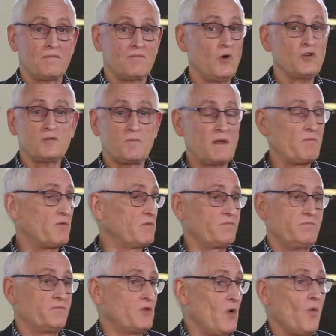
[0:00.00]
Most
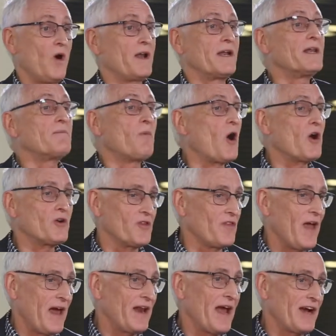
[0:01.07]
people don't want any part of
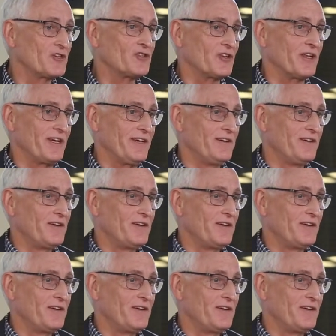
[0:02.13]
that, actually,